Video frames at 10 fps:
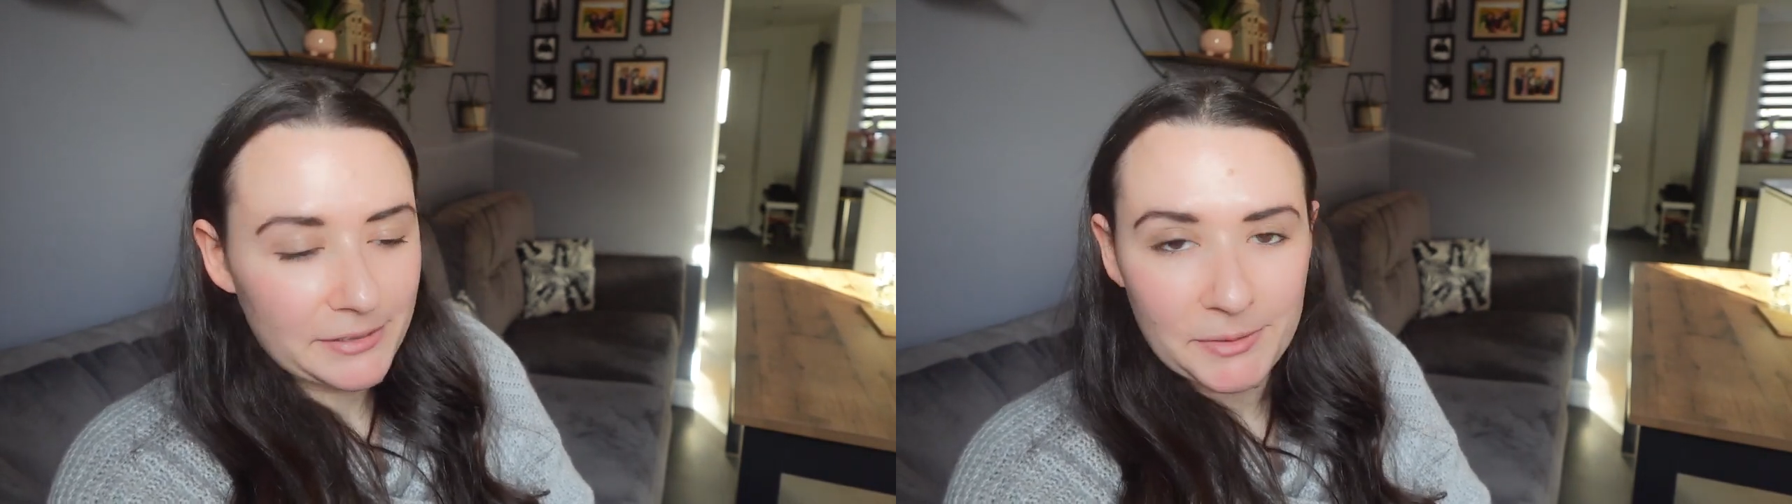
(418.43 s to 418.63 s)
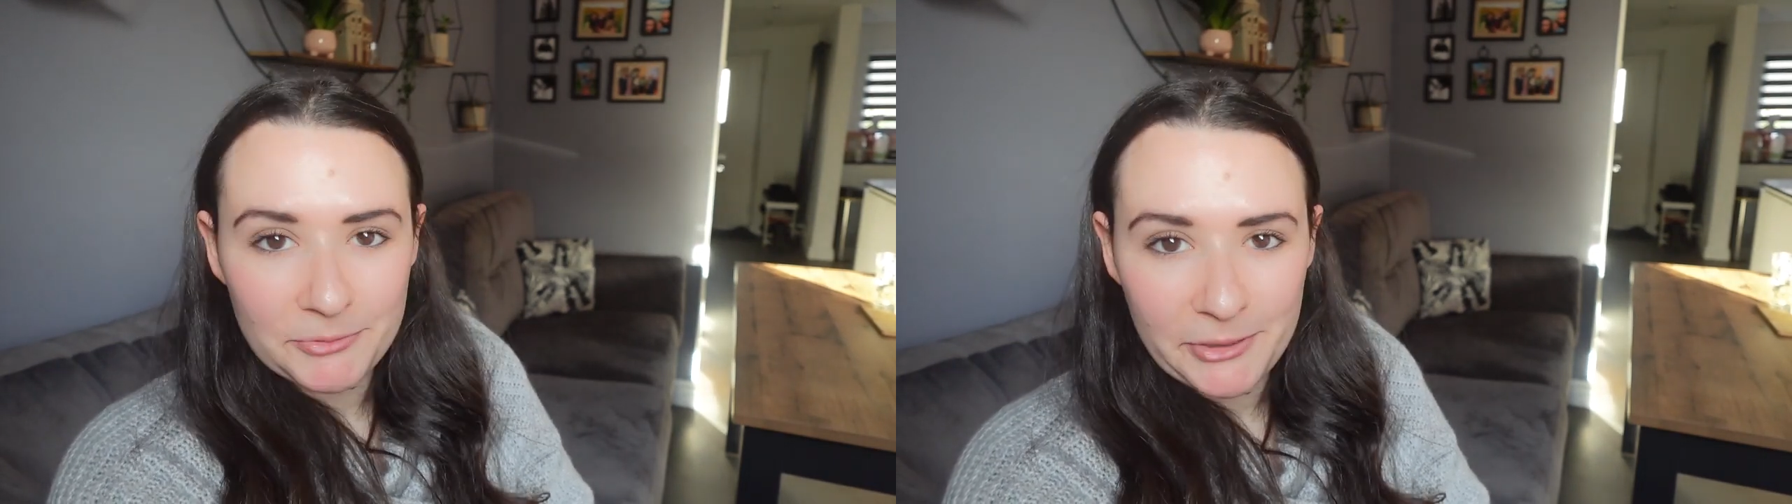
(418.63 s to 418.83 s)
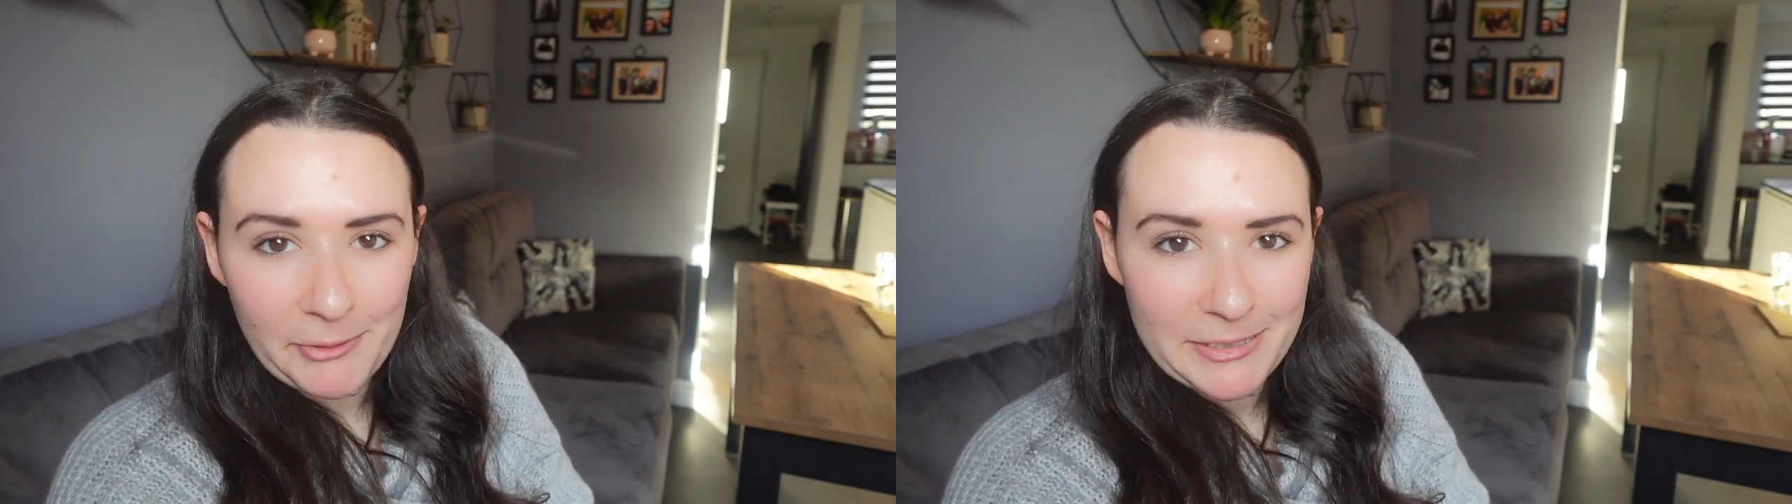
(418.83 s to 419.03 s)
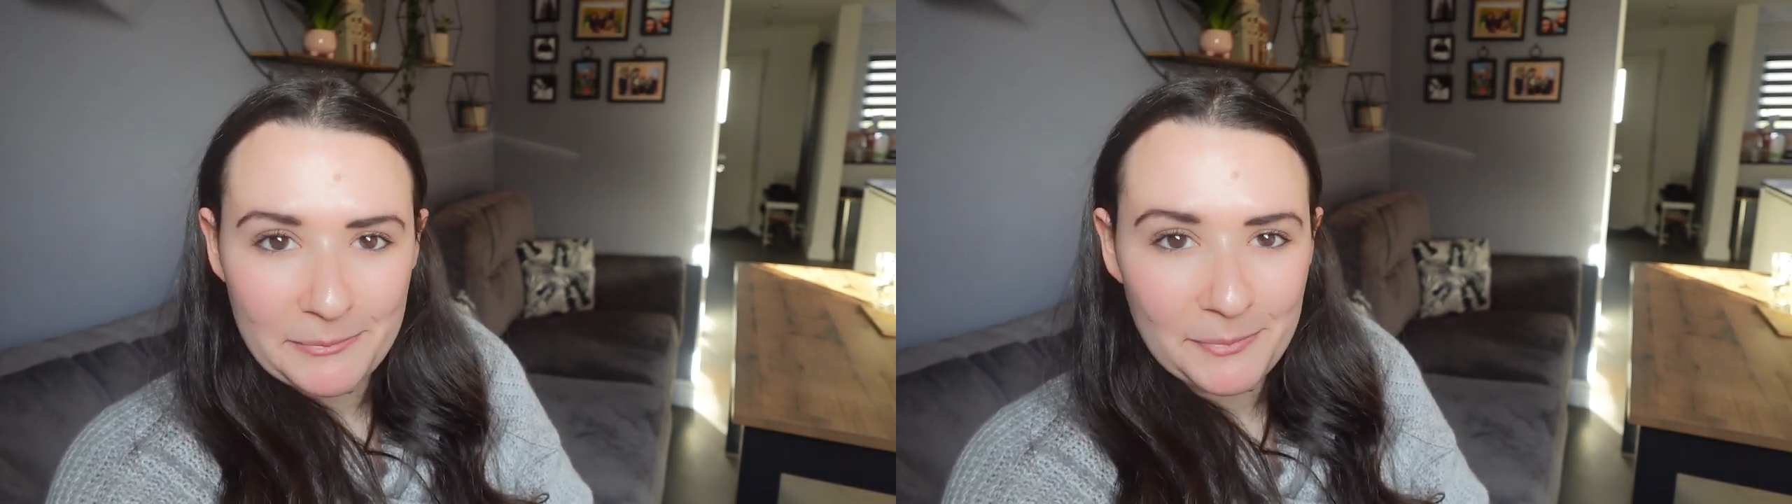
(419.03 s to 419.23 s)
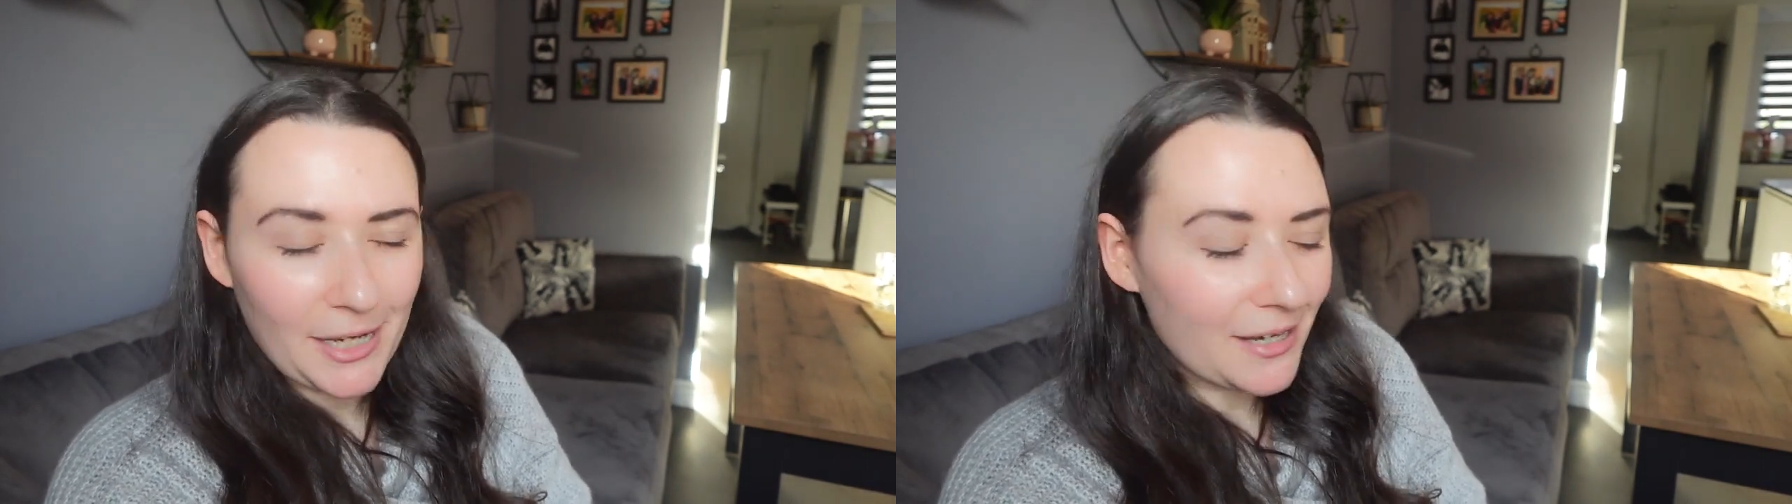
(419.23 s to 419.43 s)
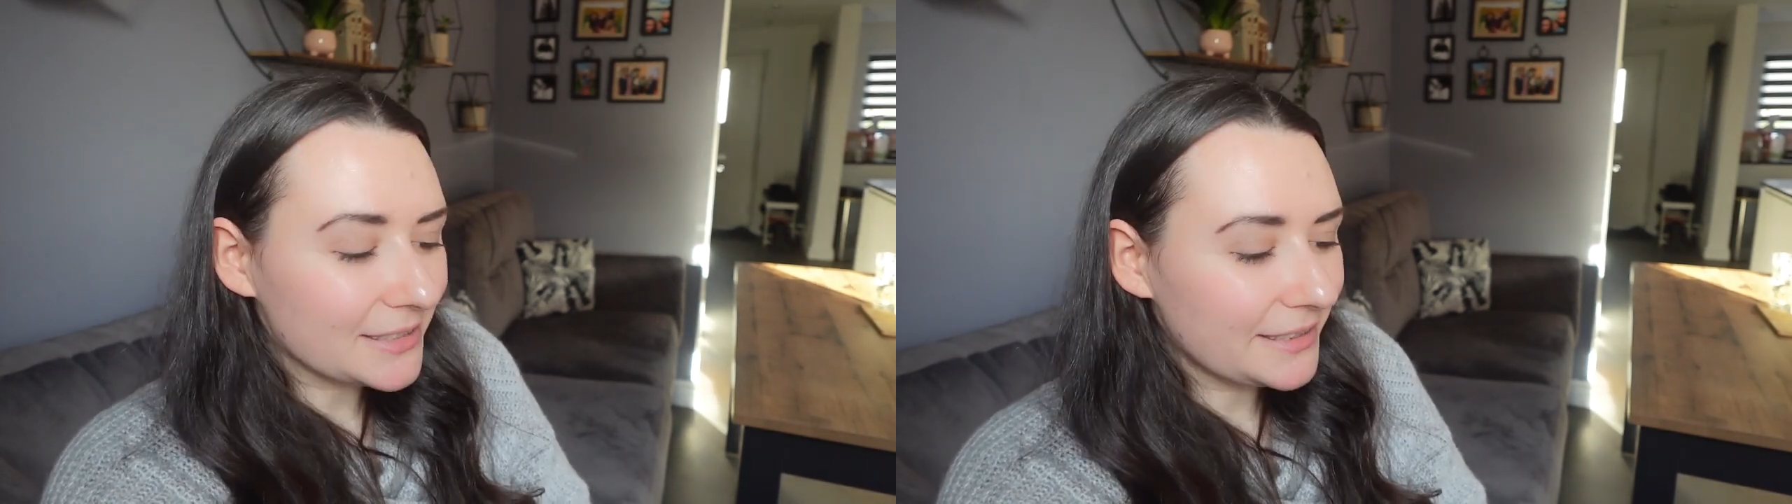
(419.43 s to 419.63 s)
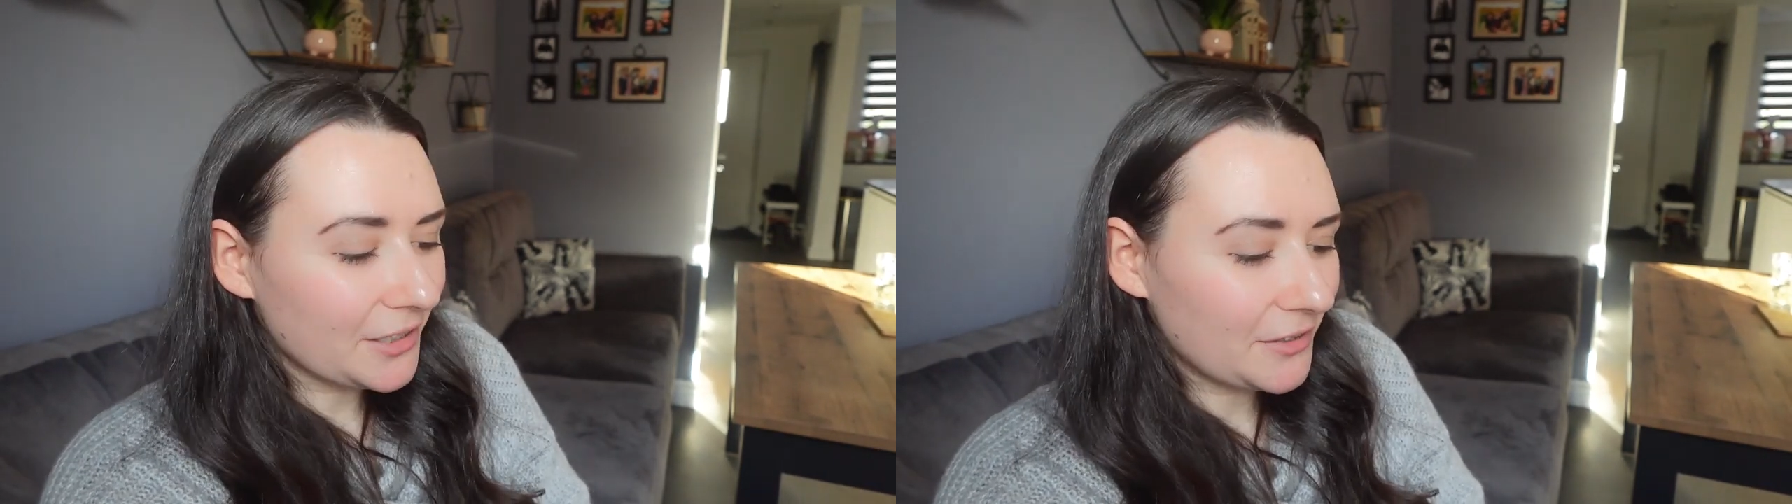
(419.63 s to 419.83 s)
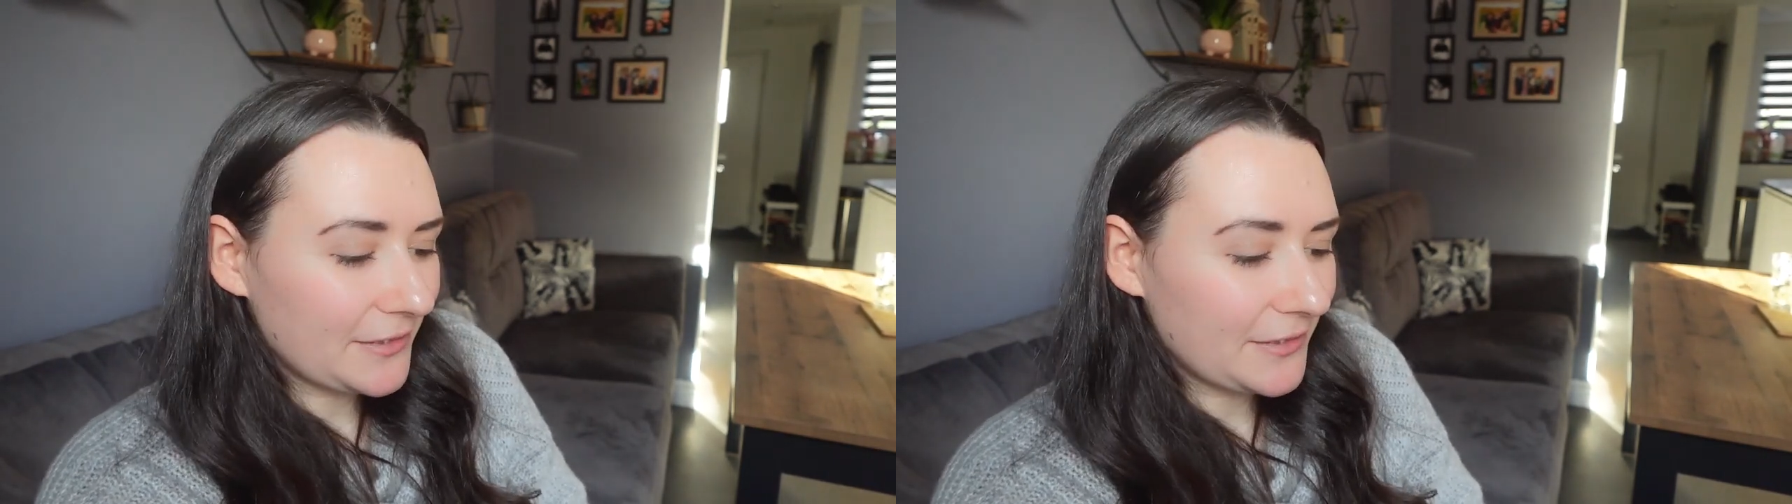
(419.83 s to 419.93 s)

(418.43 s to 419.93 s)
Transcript: to a pre-wedding party at our